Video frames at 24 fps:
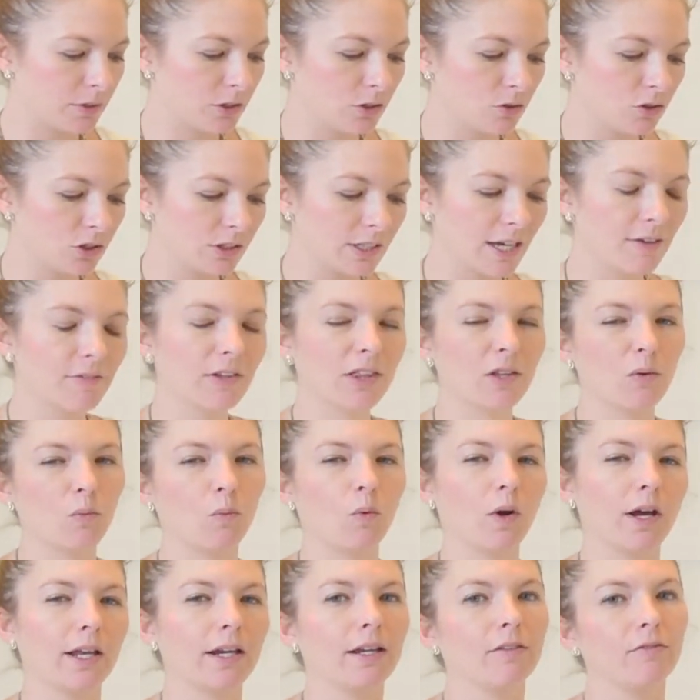So just having the
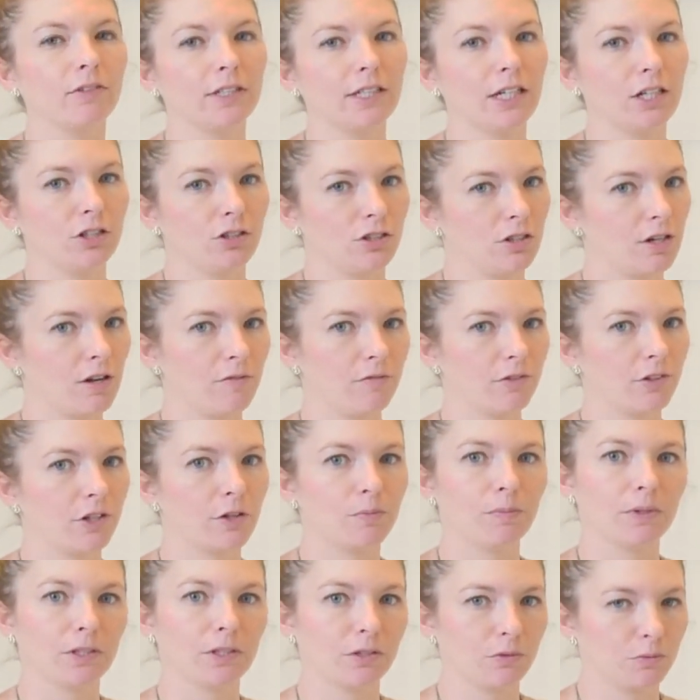one invitation
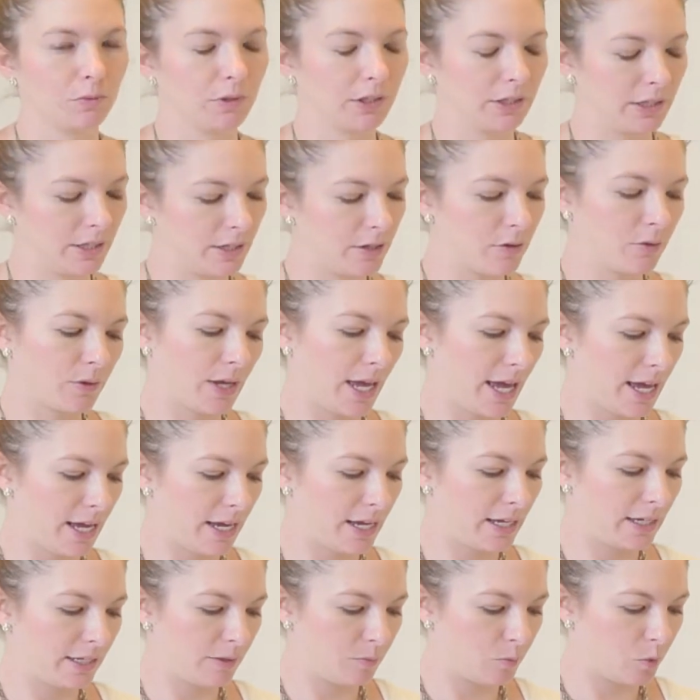envelope is really okay
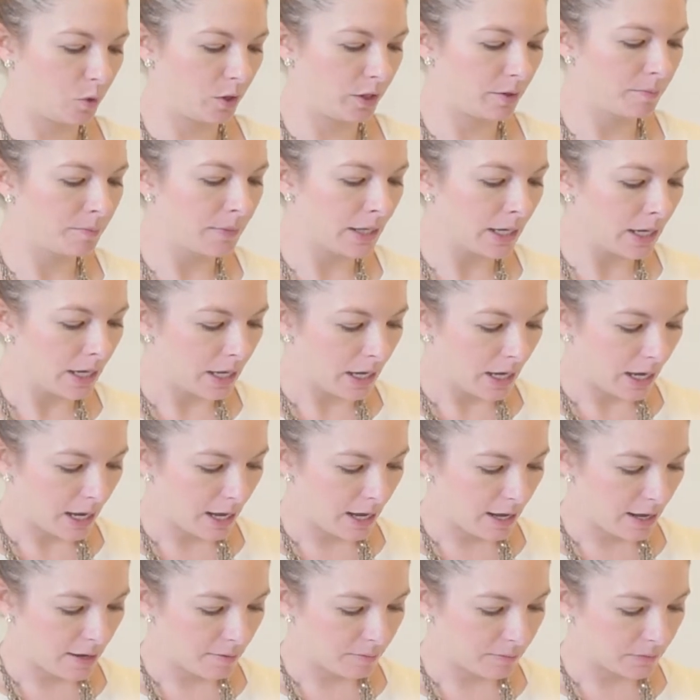anymore.
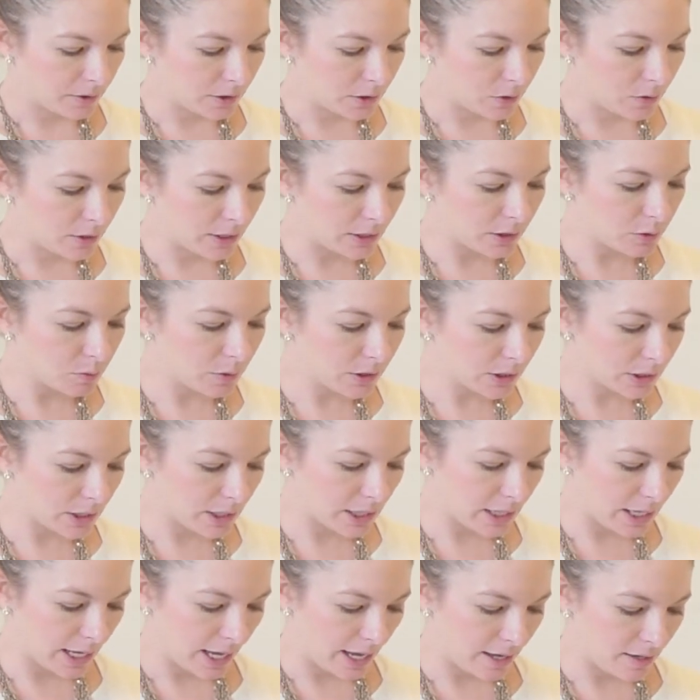So this one's
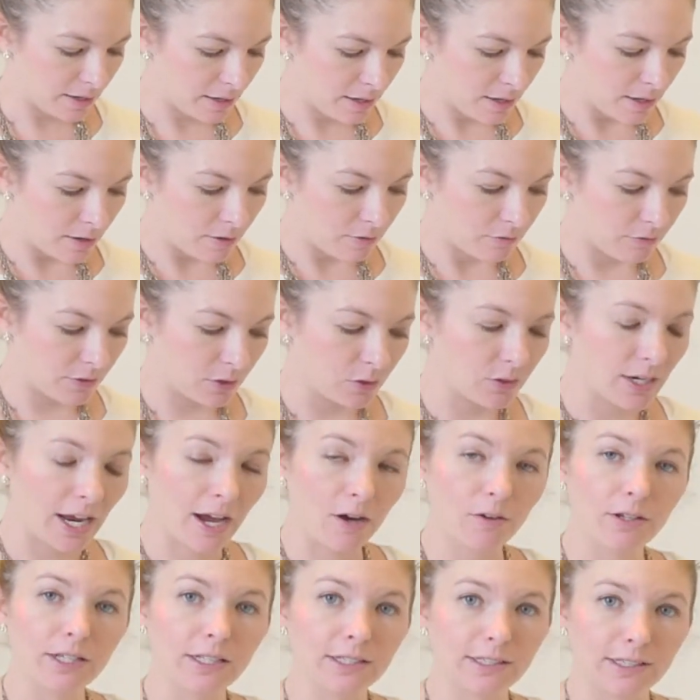going to get filled
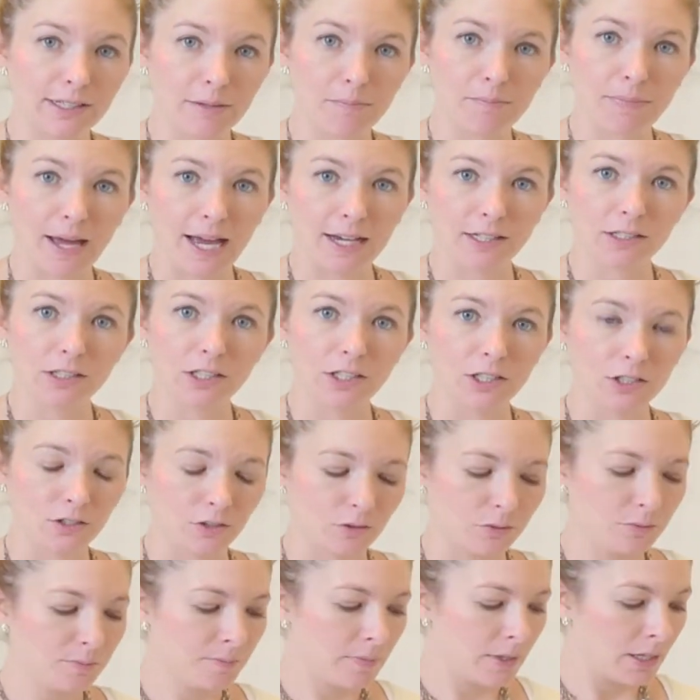out and sent back to
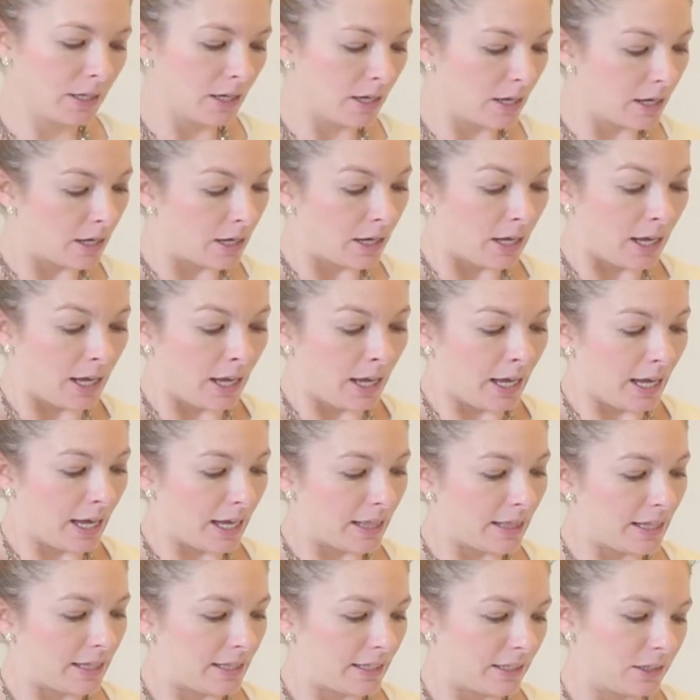you.
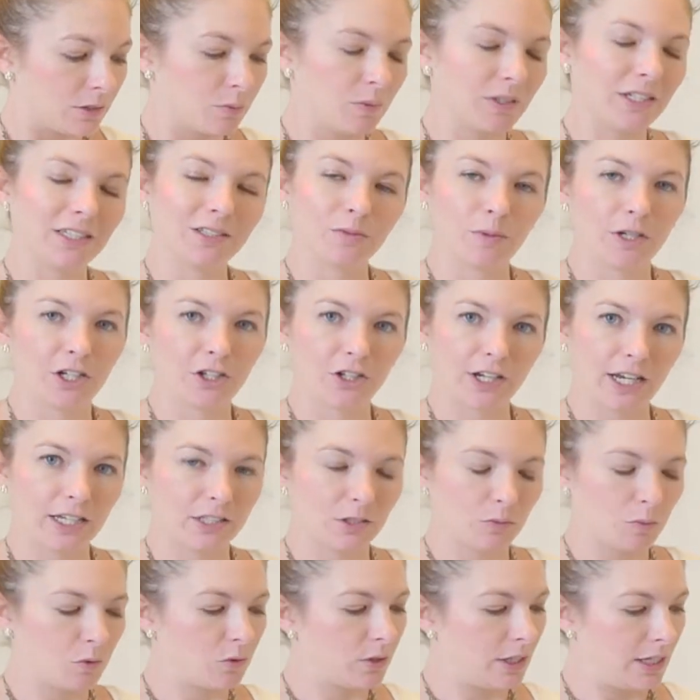And then this one is what your
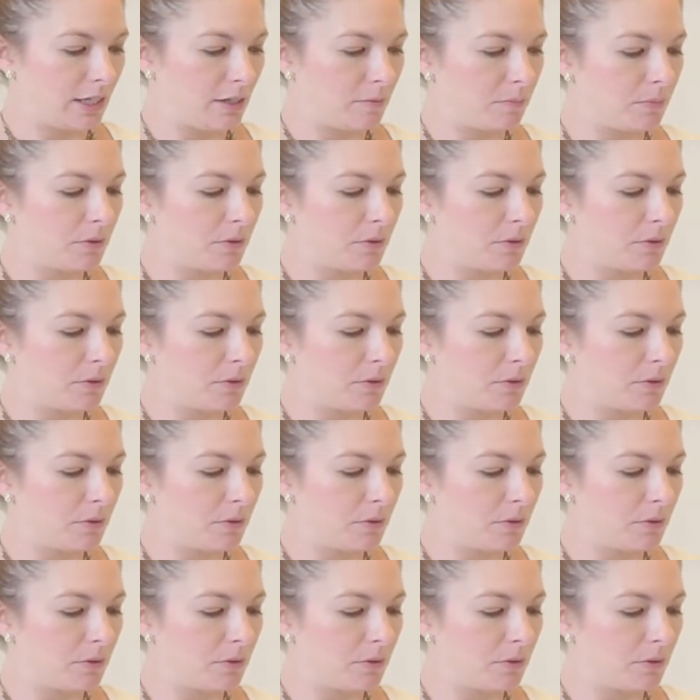guests will keep.